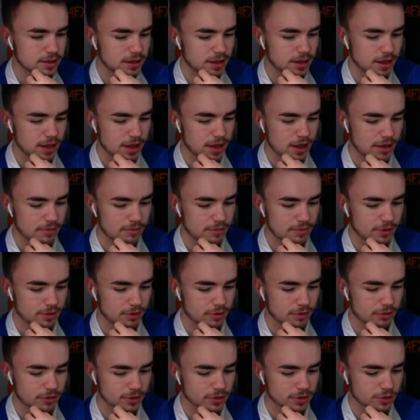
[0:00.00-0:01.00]
Not
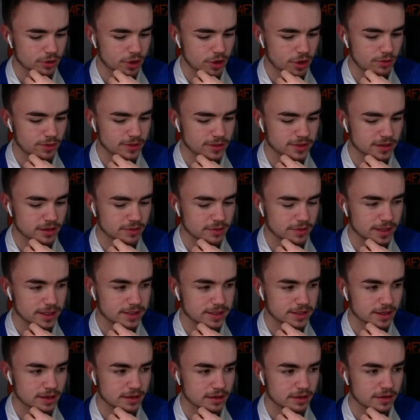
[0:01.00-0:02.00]
quite sure who it's going to be.
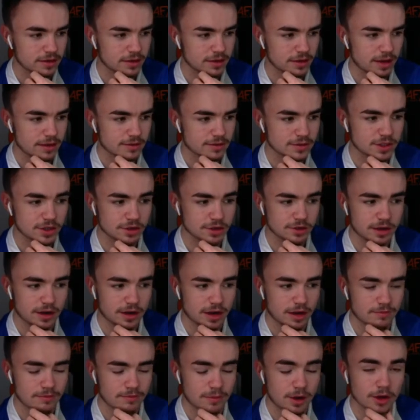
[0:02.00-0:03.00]
Sunderland are now 2-0
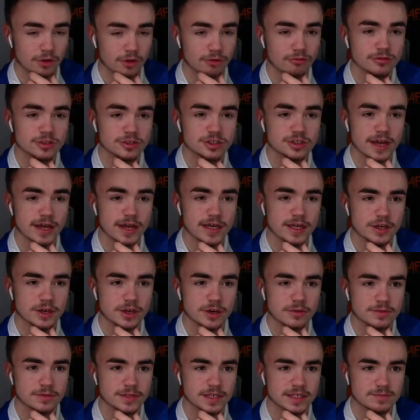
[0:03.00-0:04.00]
up. Michael
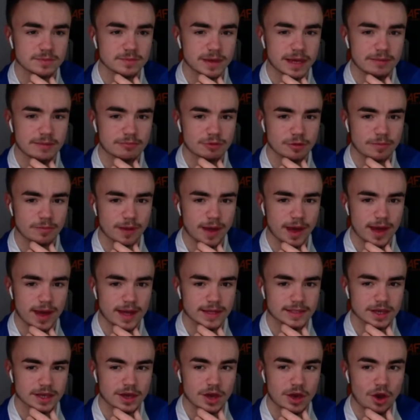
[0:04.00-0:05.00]
Jacobs is being prepared
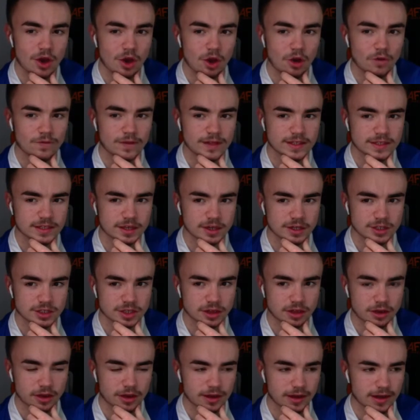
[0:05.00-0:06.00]
on the
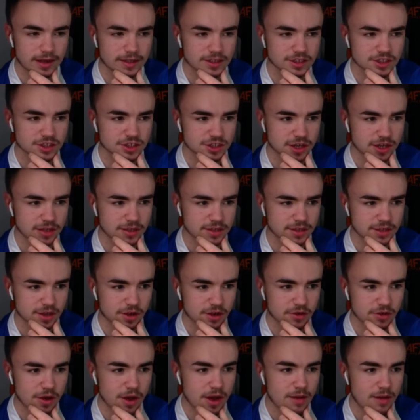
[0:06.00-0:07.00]
touchline, ladies and gents. So
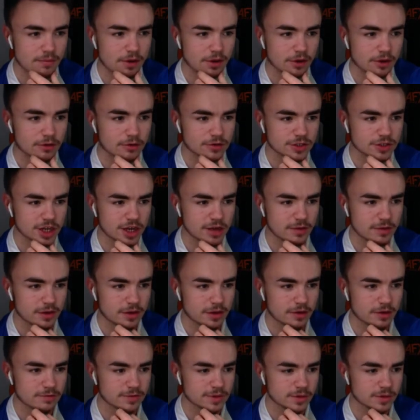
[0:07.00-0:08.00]
Michael
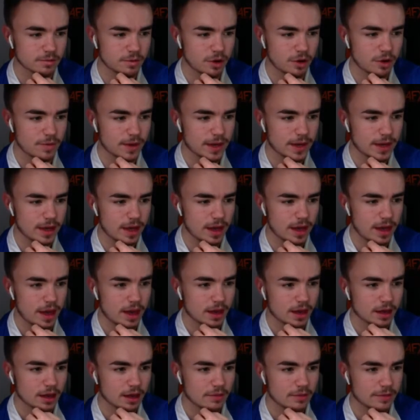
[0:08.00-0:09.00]
Jacobs will be
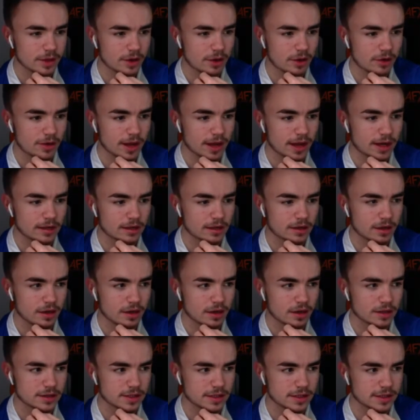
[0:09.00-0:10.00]
coming on and
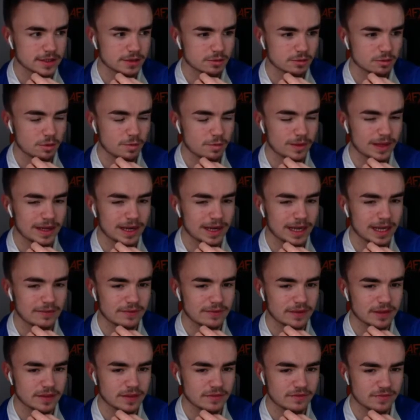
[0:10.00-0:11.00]
Curtis will be
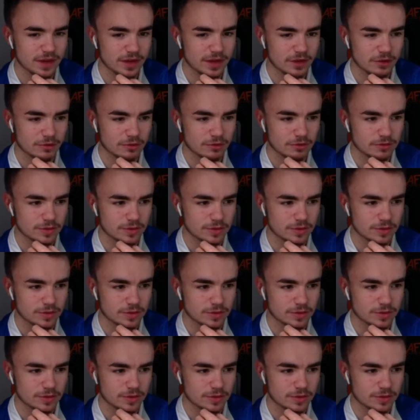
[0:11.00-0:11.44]
leaving the field.